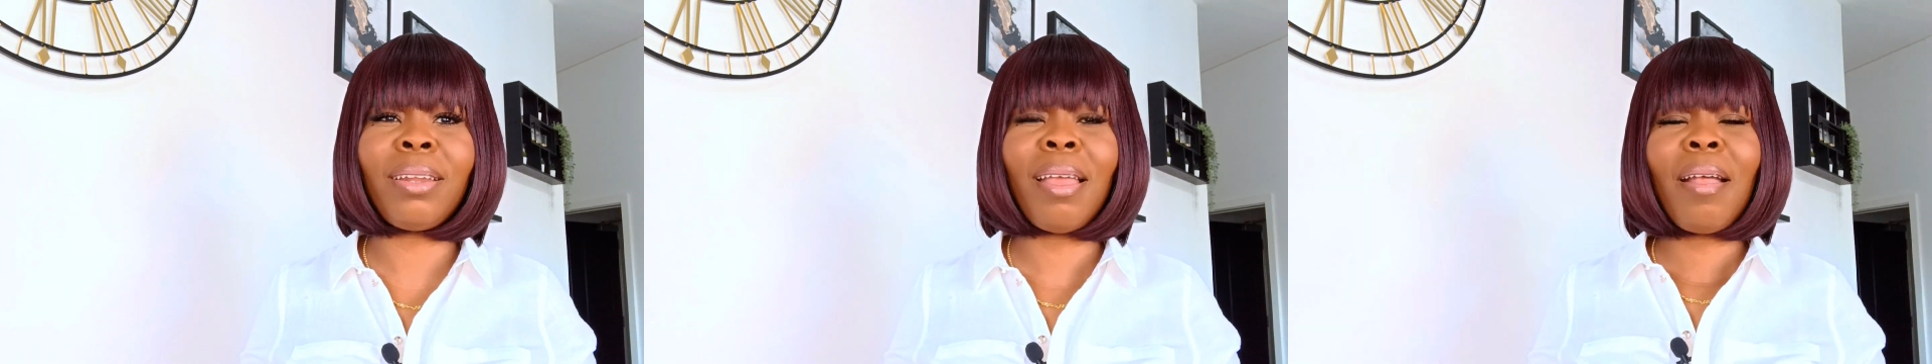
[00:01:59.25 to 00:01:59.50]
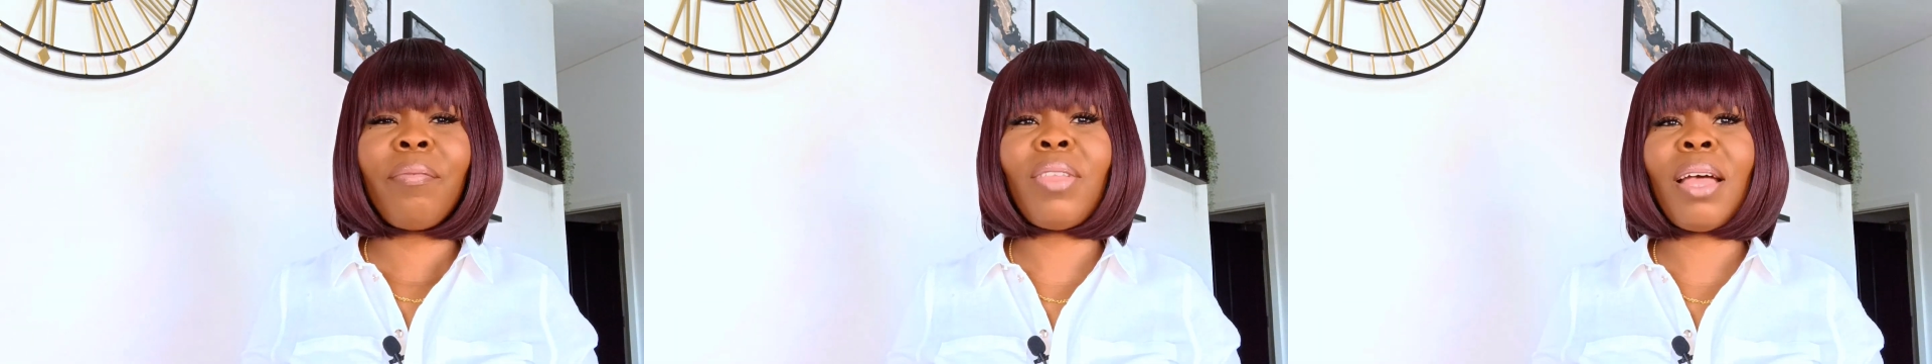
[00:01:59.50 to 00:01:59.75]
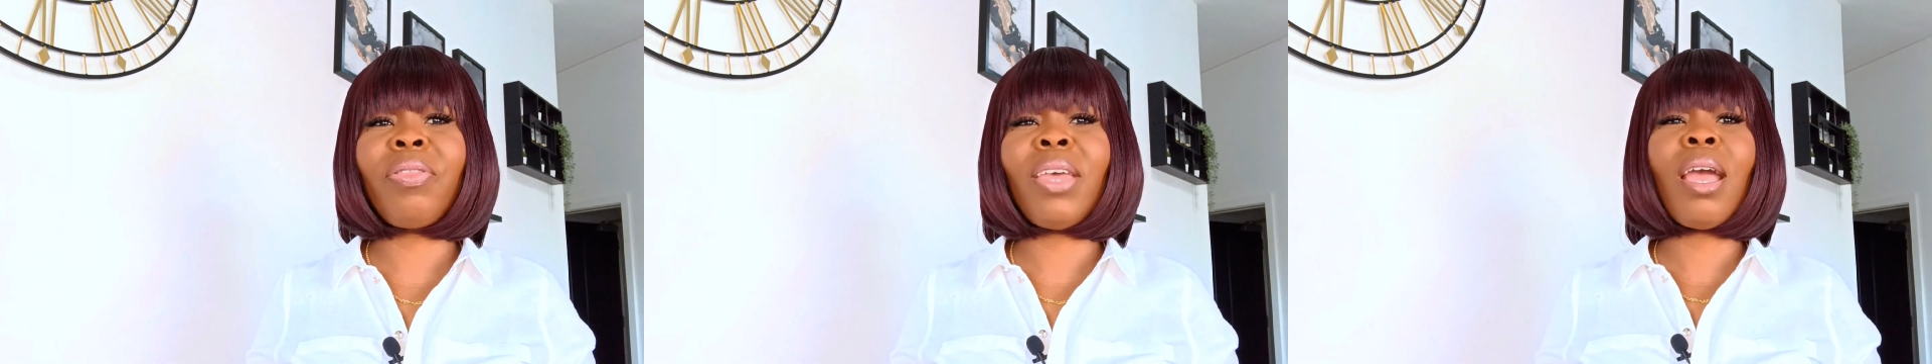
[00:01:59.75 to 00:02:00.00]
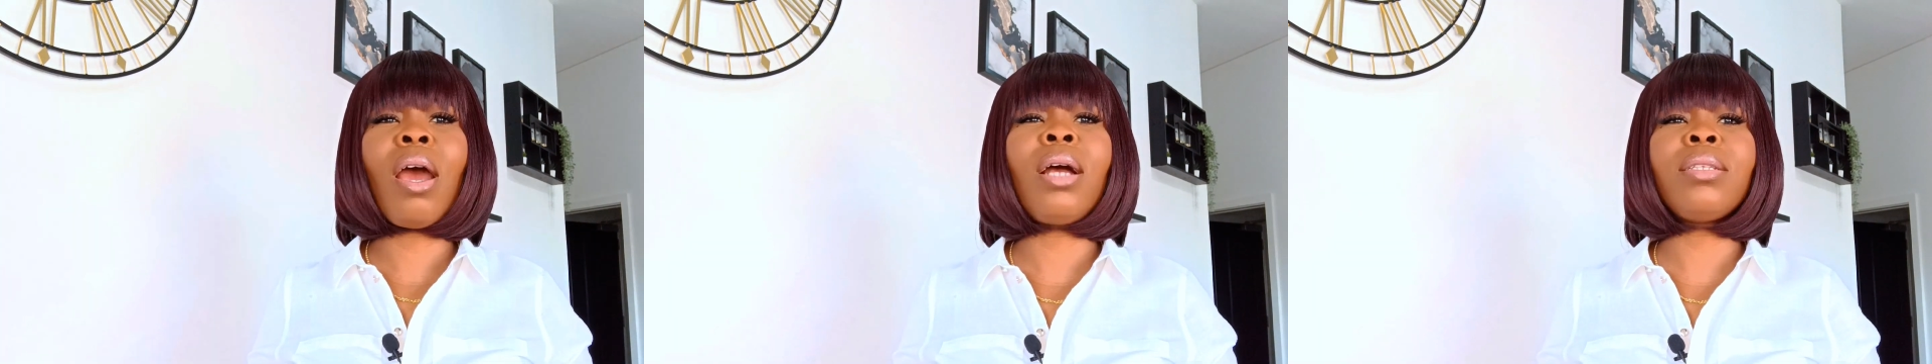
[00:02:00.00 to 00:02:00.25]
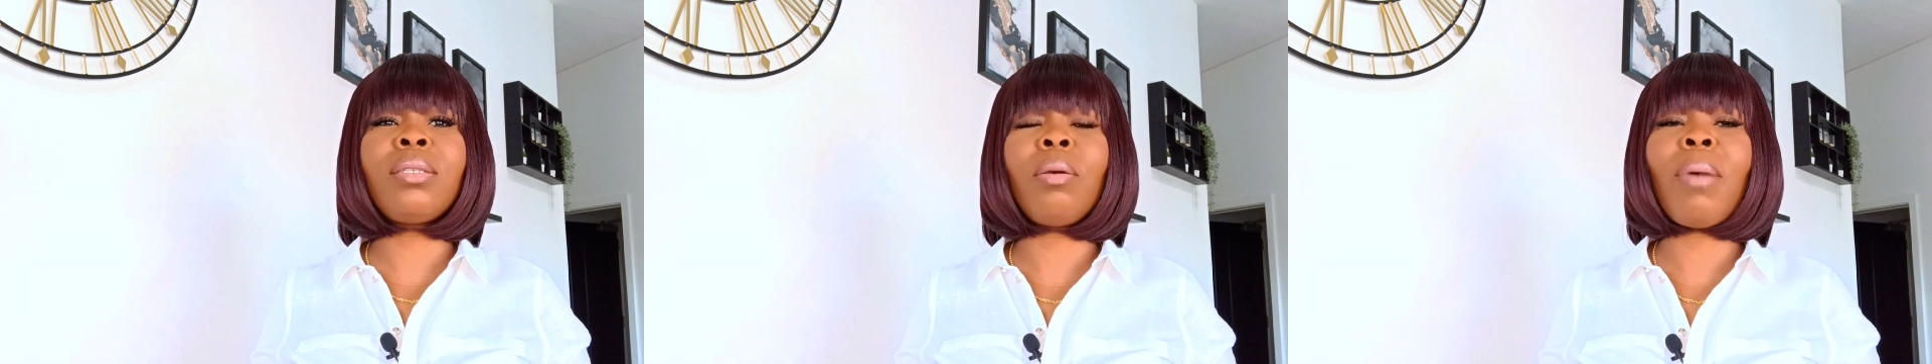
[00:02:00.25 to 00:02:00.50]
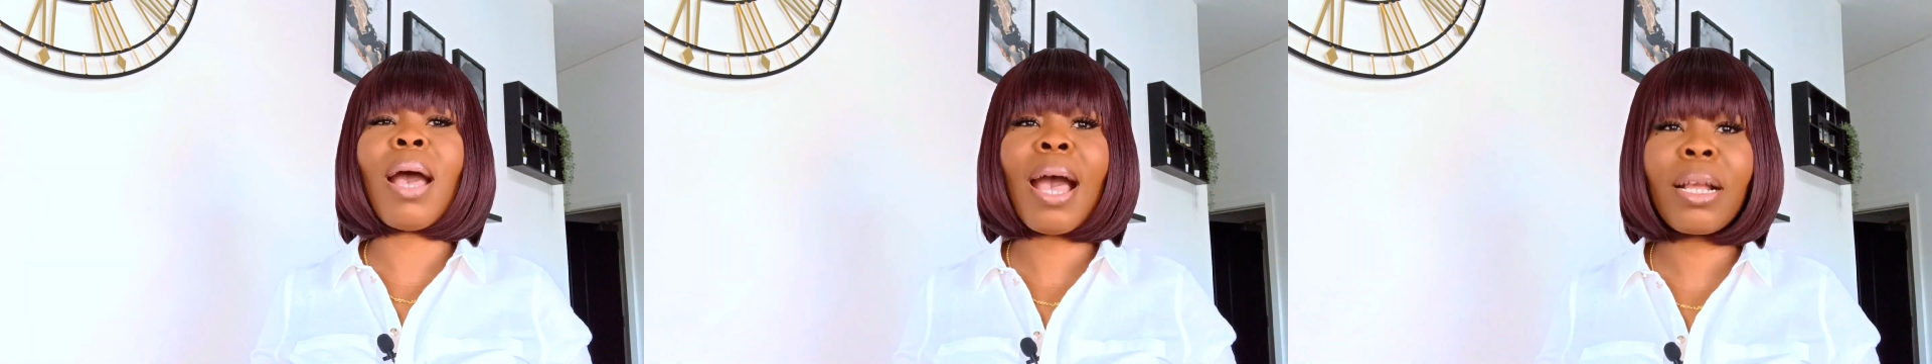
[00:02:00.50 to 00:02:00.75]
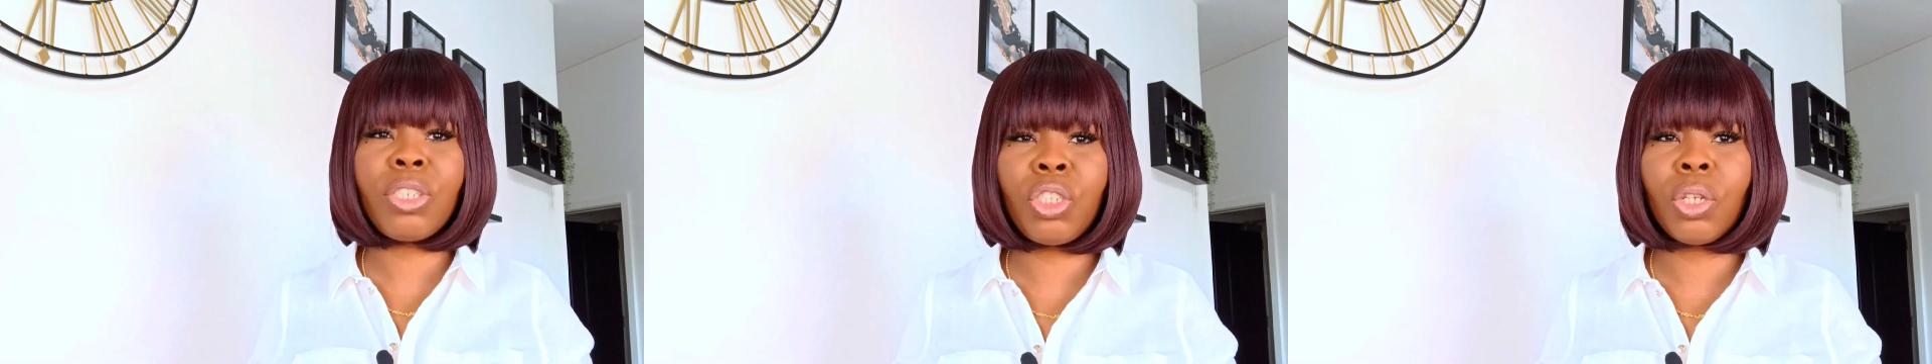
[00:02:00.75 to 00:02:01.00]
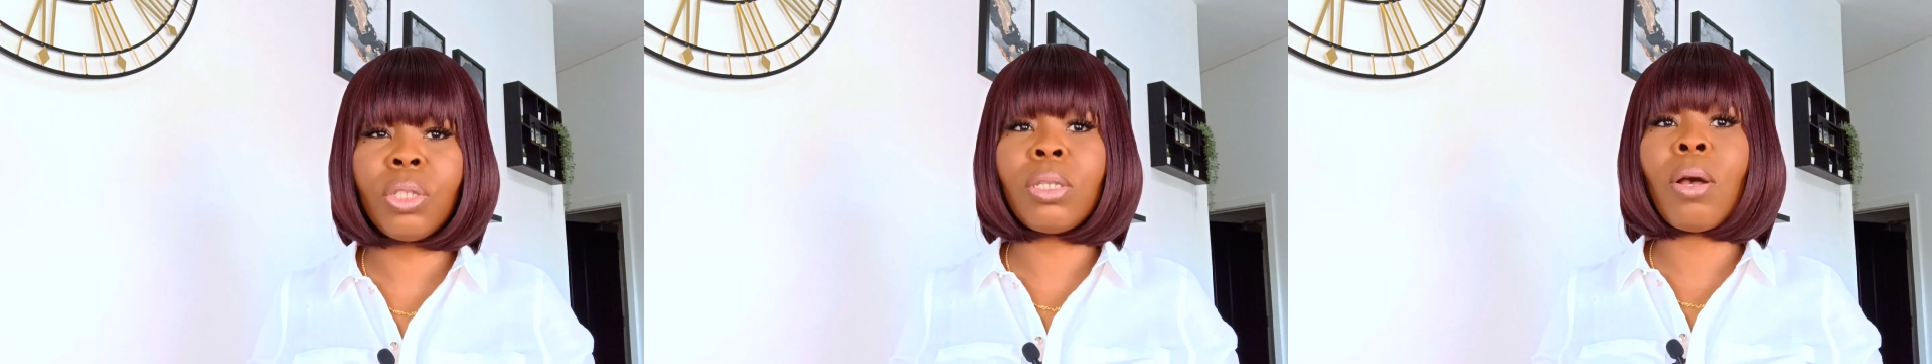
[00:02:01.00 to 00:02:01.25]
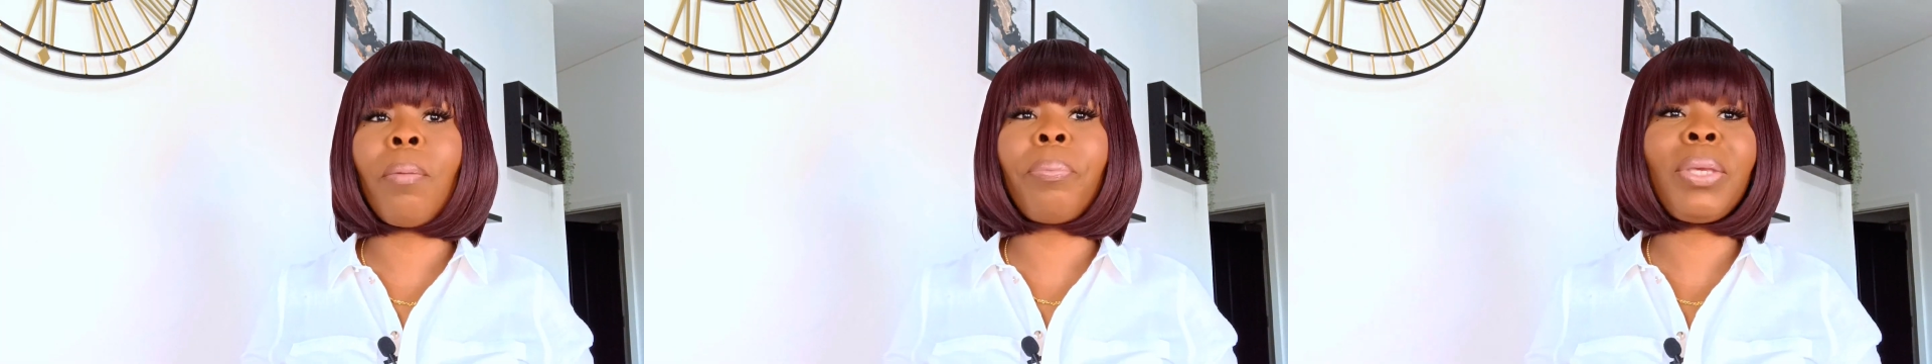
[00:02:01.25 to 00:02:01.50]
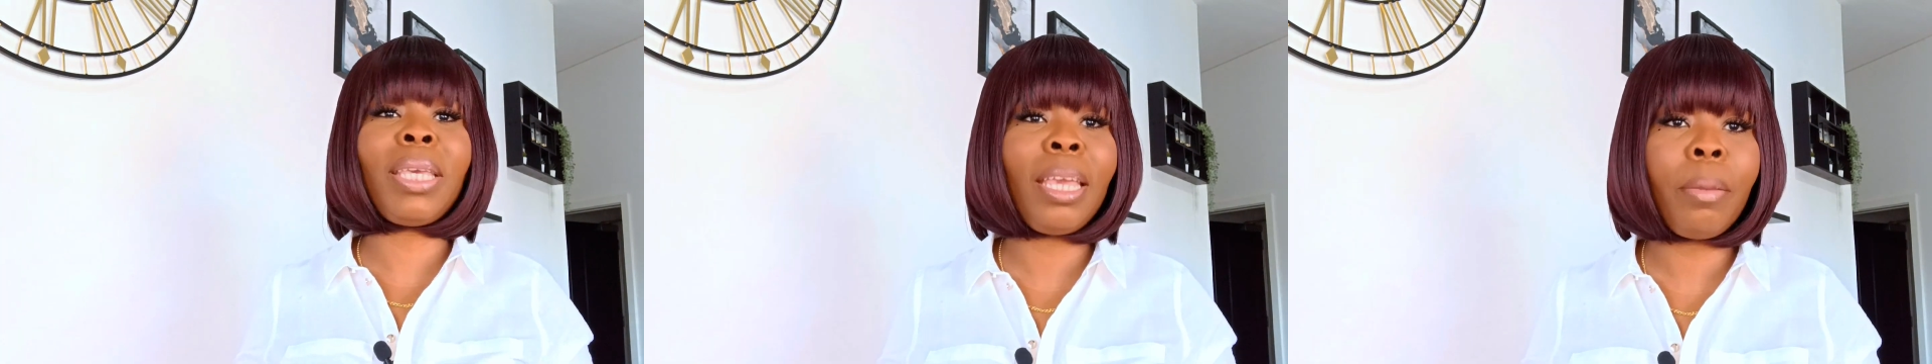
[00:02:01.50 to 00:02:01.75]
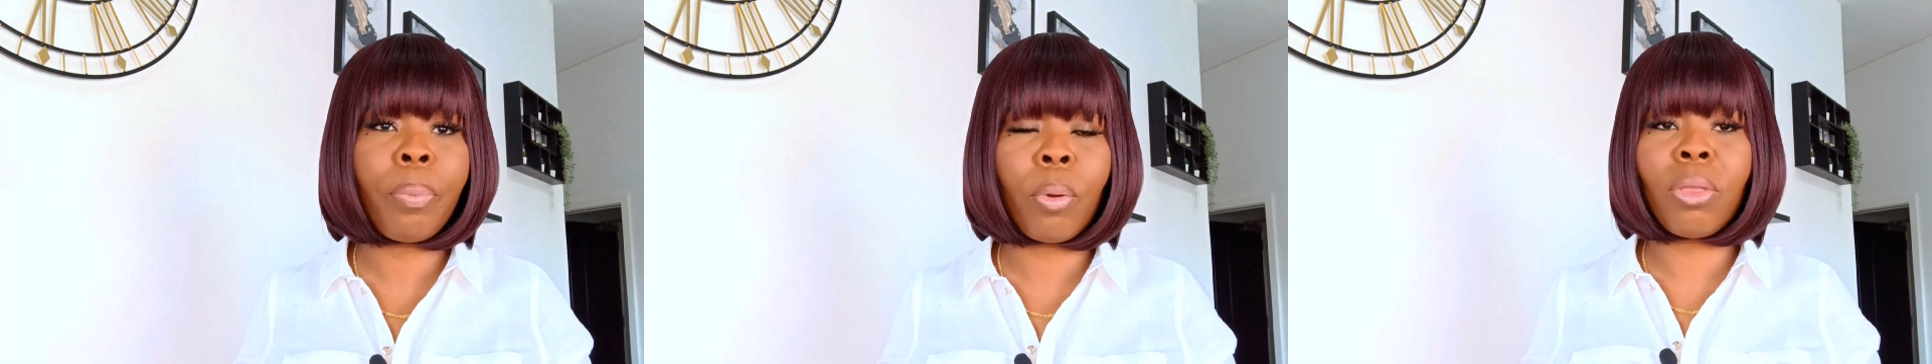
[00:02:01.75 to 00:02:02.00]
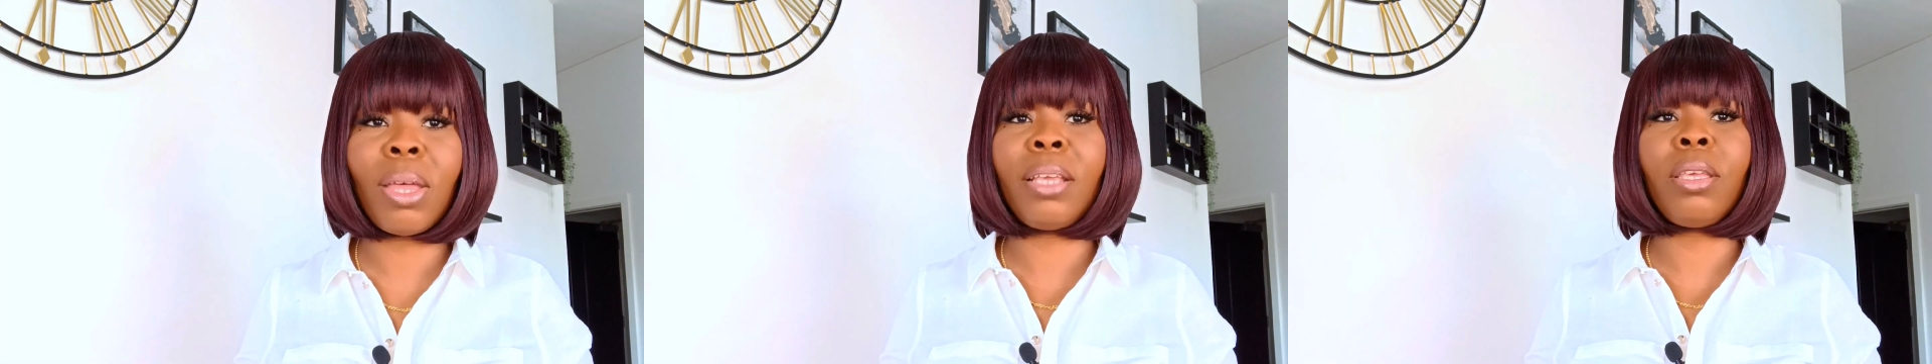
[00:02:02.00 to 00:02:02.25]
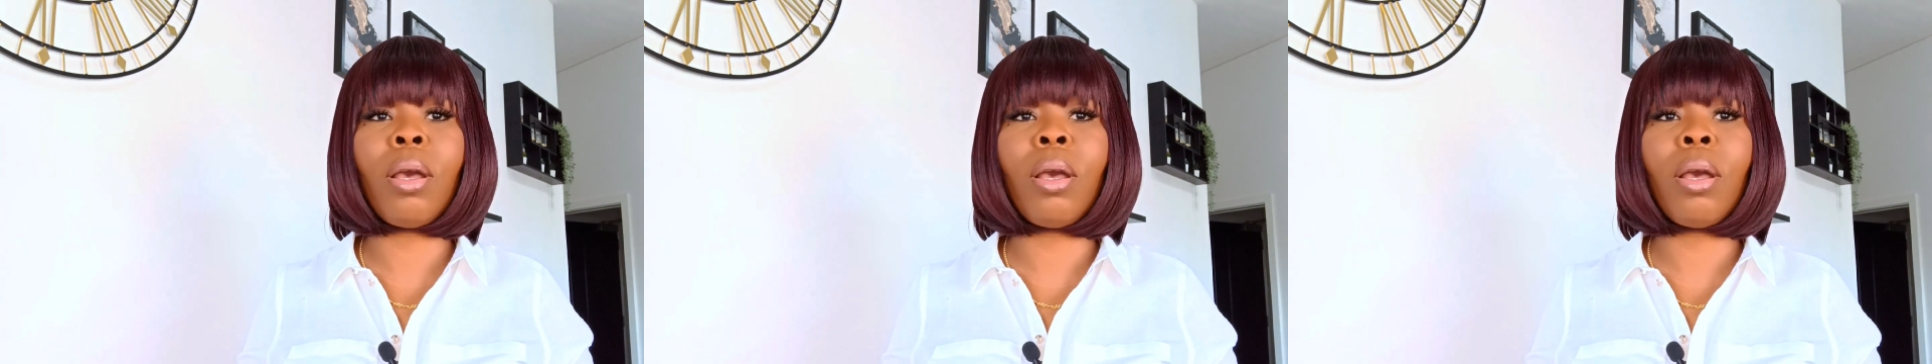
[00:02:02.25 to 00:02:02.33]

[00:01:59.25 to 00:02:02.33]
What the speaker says: that there are some actions or people that you're